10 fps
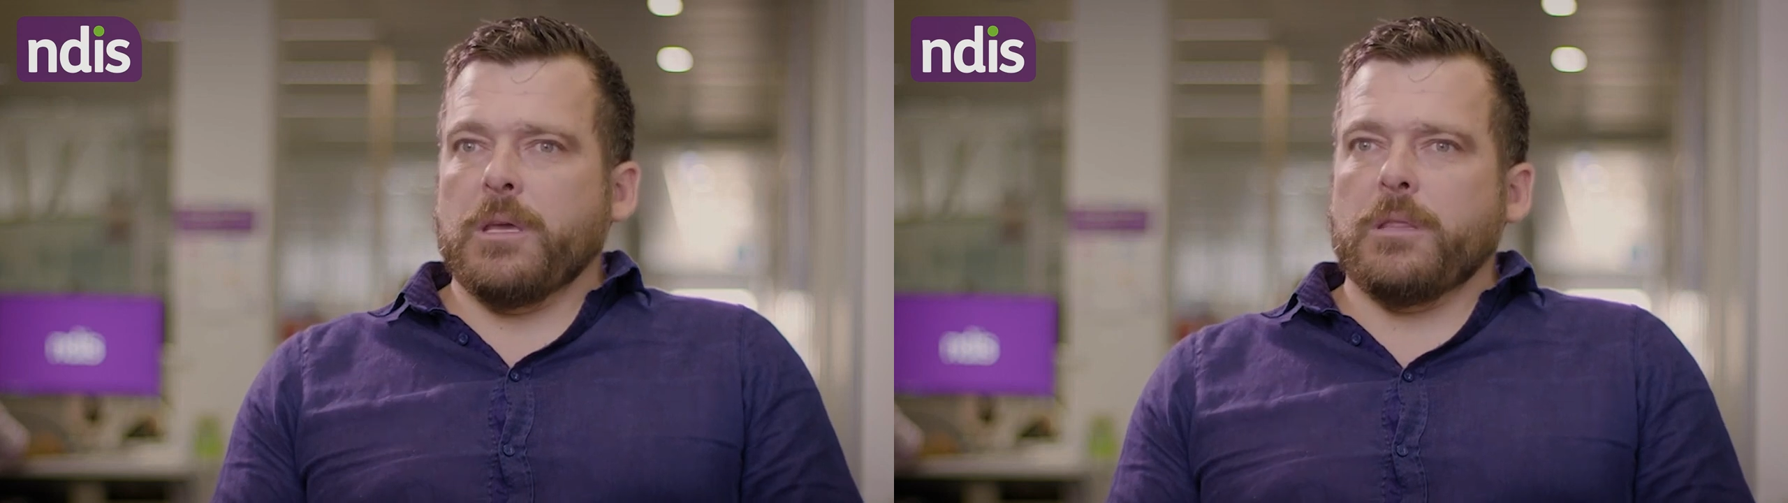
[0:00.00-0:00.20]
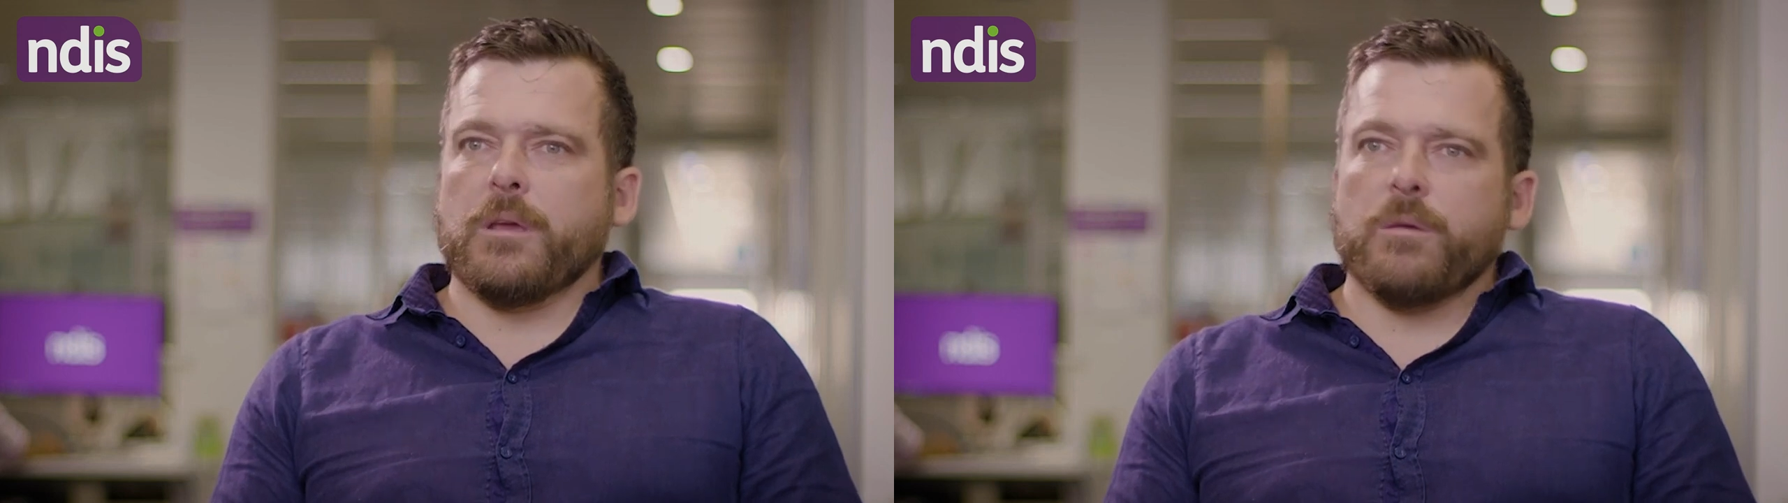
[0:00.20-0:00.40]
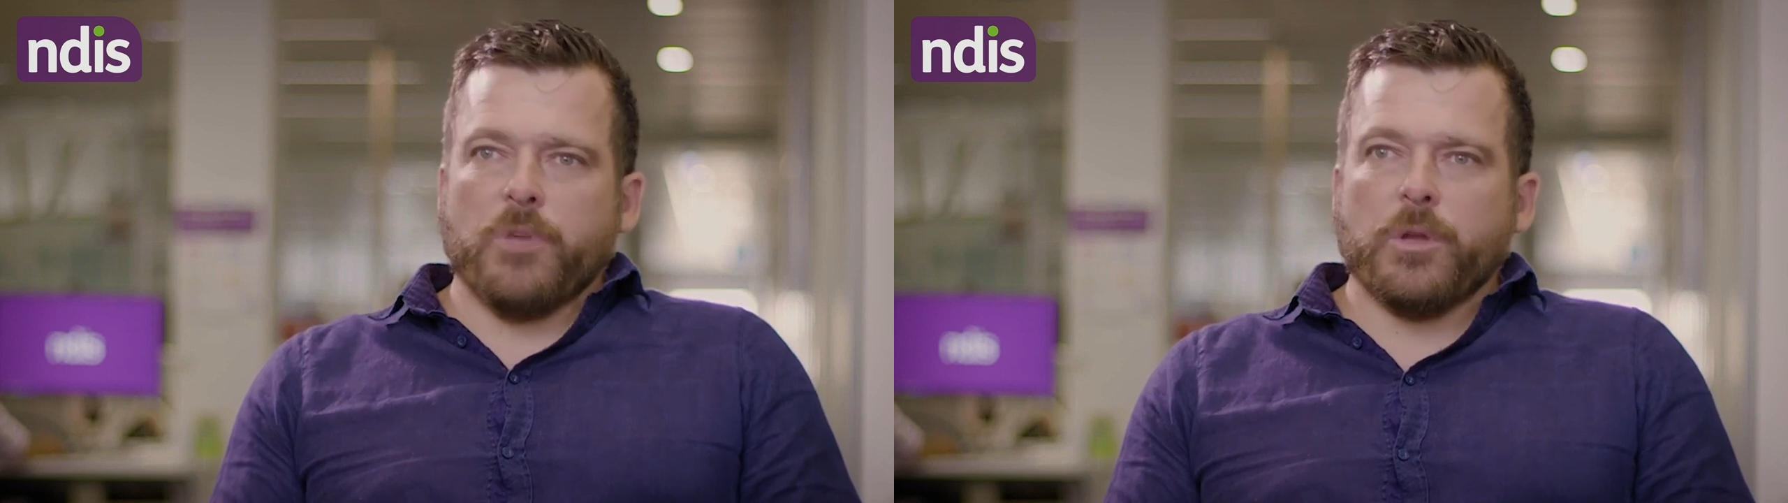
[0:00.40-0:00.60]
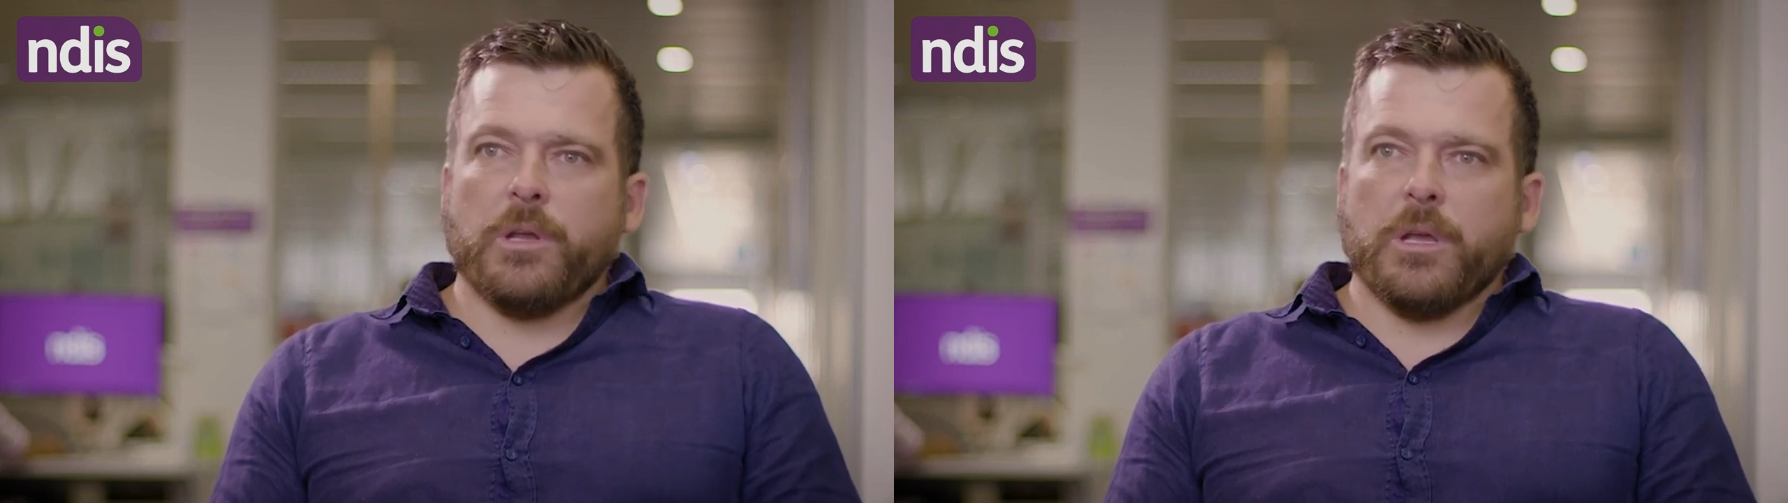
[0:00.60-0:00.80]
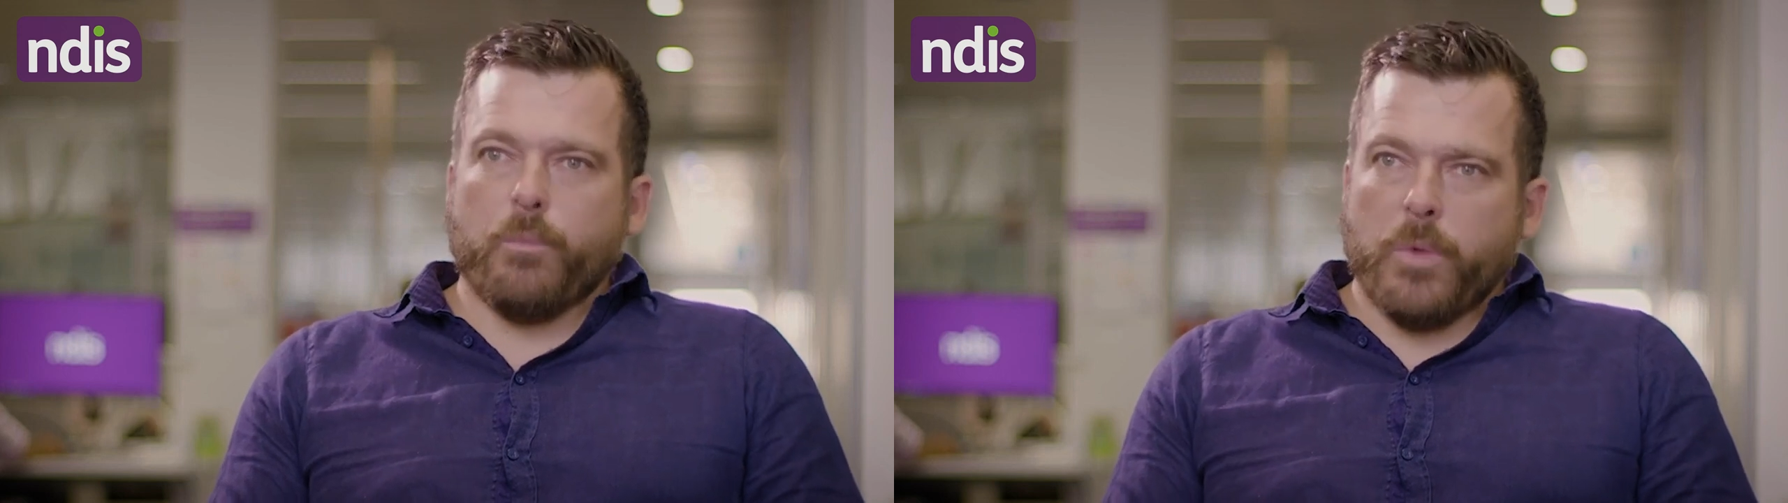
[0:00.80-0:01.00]
in the
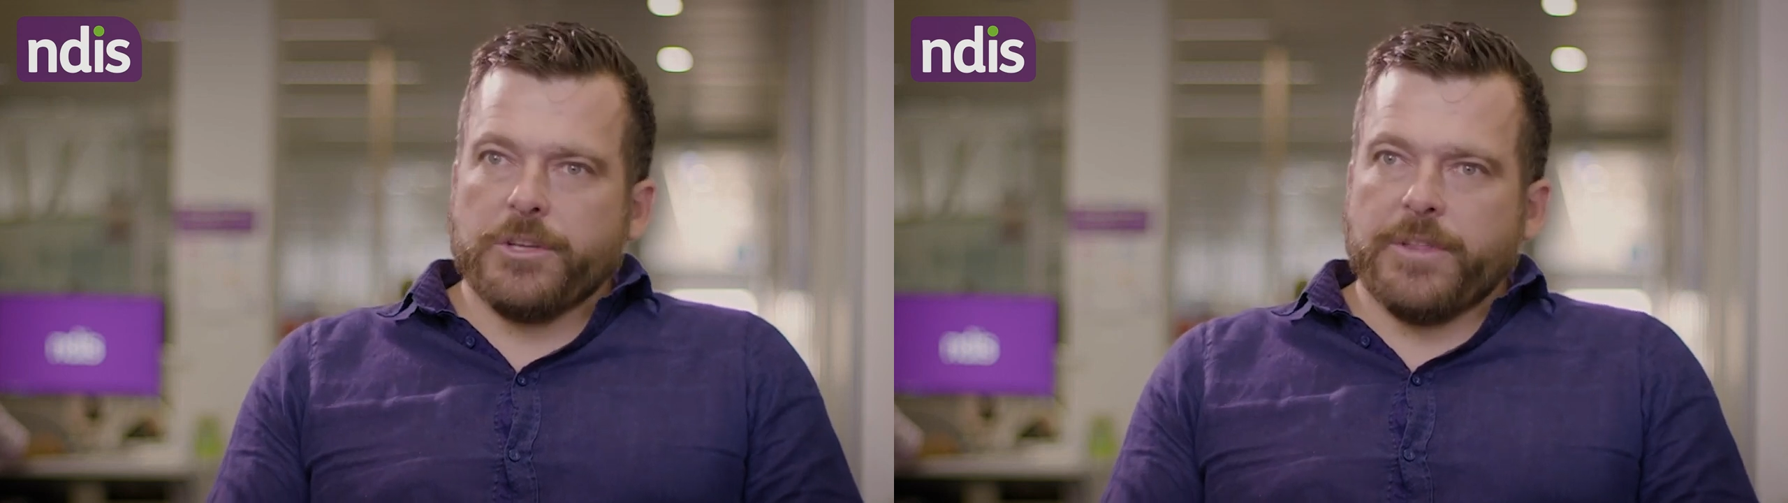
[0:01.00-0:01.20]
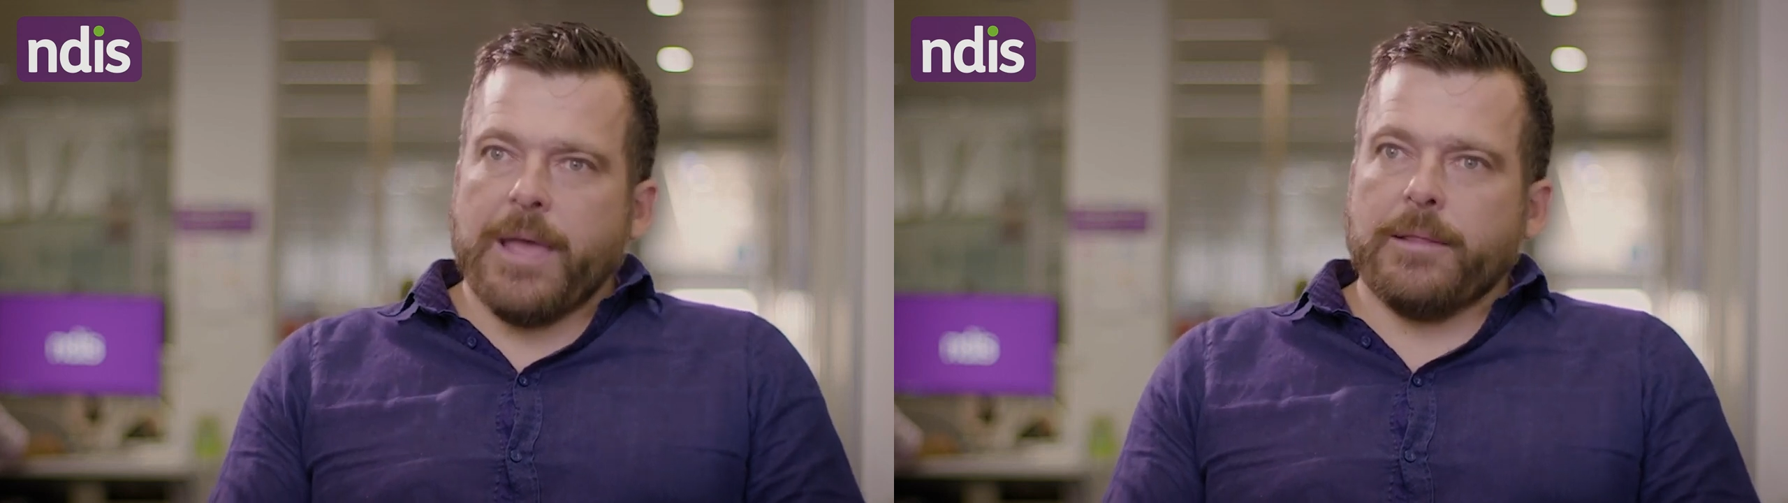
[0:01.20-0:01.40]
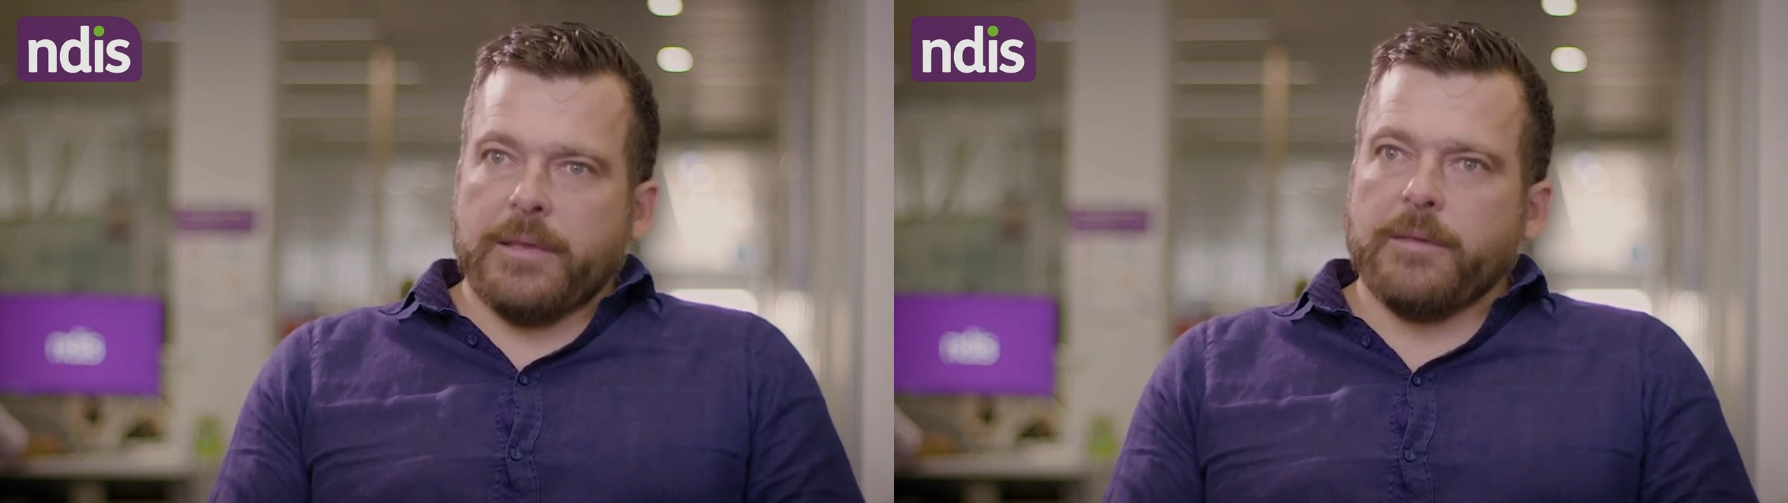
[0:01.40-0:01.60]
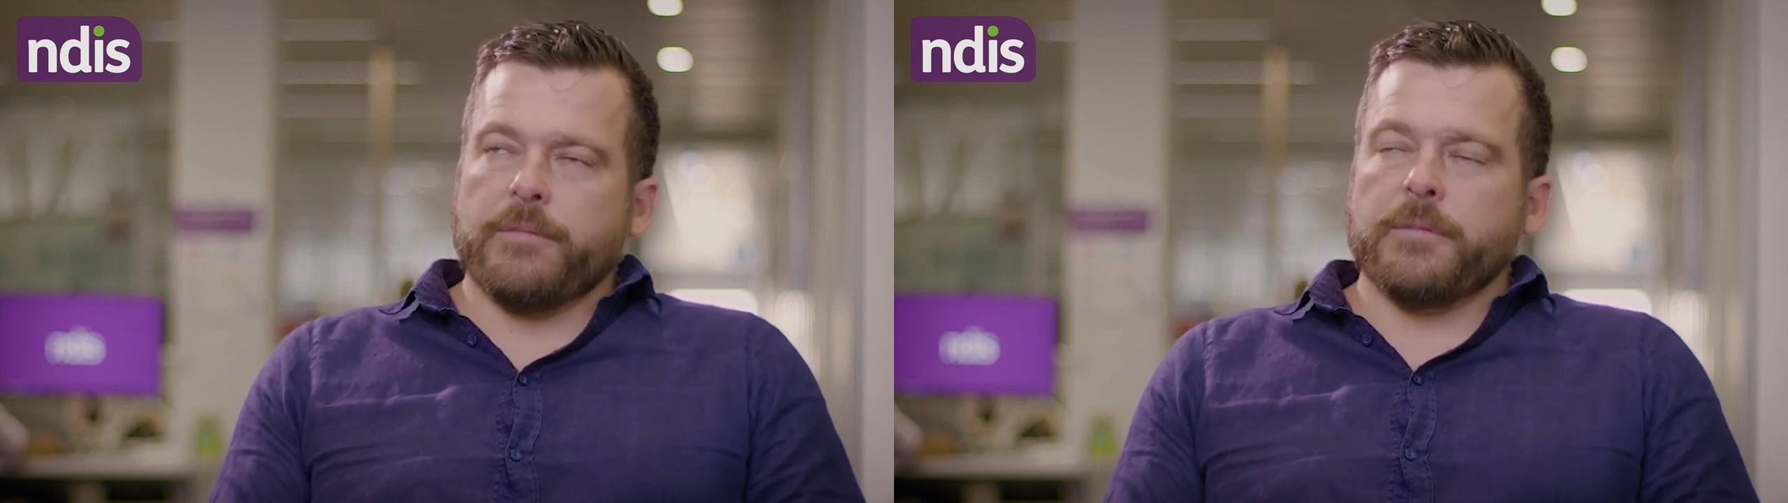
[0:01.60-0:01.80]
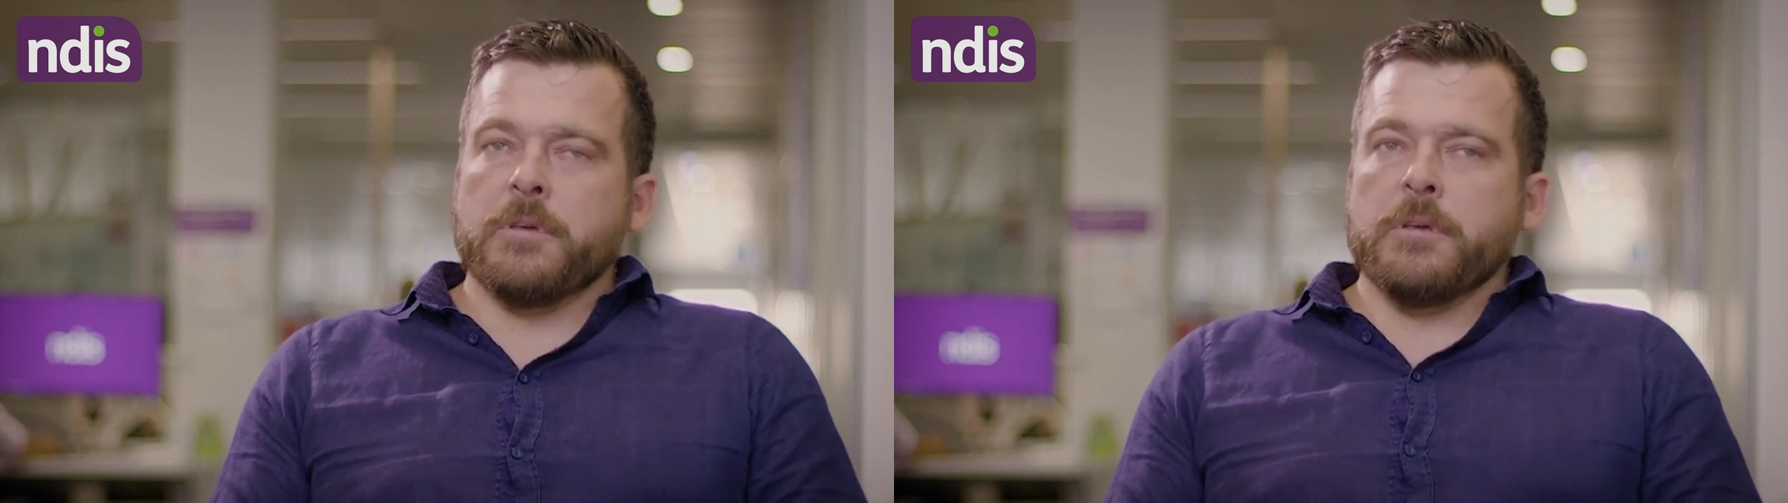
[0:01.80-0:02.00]
community in which they live.